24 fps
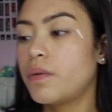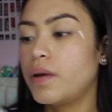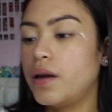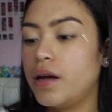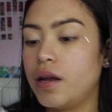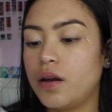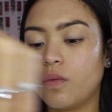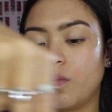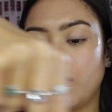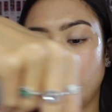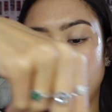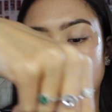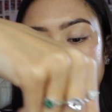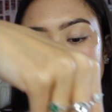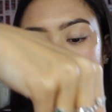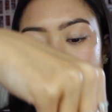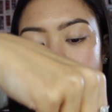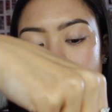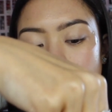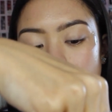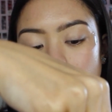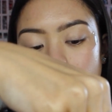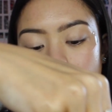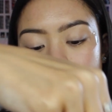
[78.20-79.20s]
Go in with
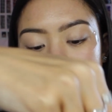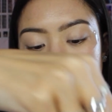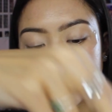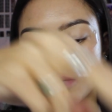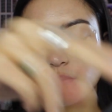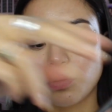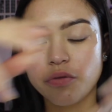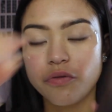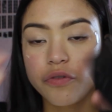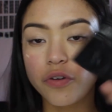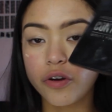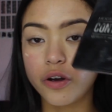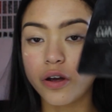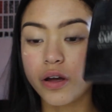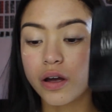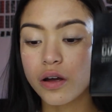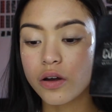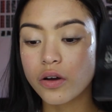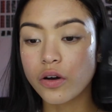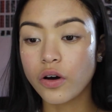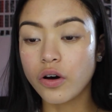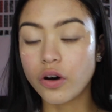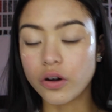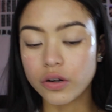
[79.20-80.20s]
my Models Prefer
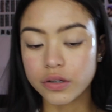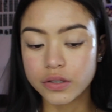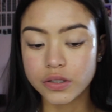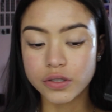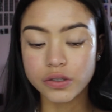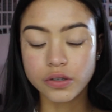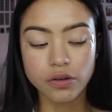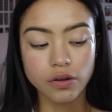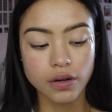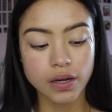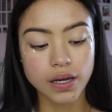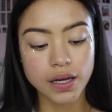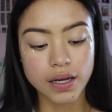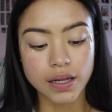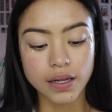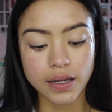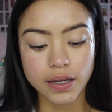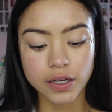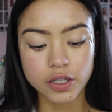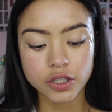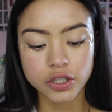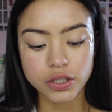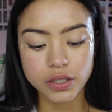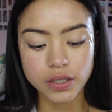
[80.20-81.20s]
Contour
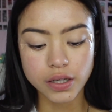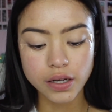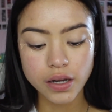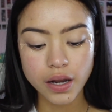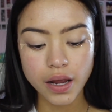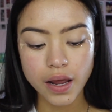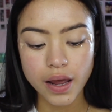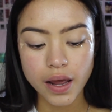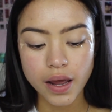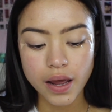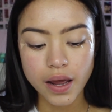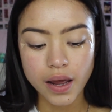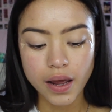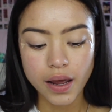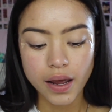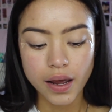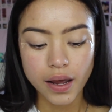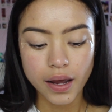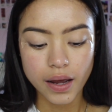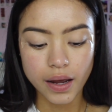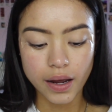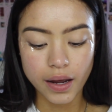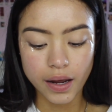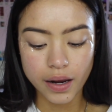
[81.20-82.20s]
Collection,
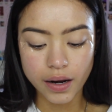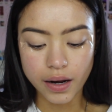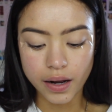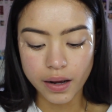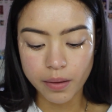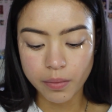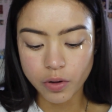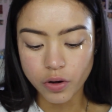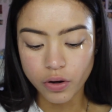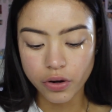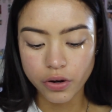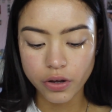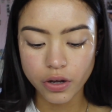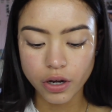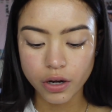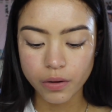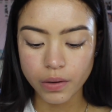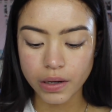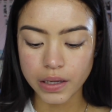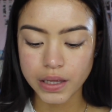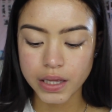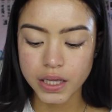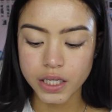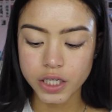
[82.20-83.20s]
and I'm going to go
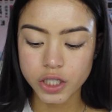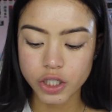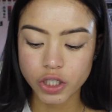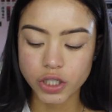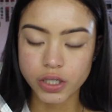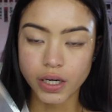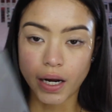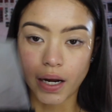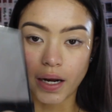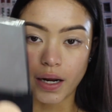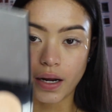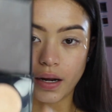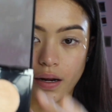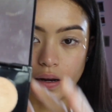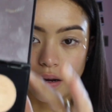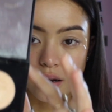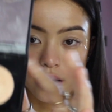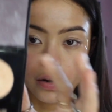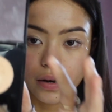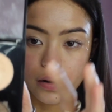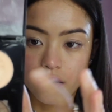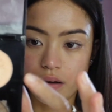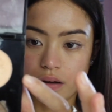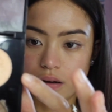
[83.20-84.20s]
in the
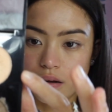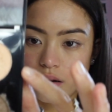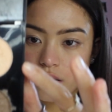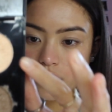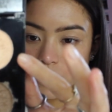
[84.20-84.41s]
shade,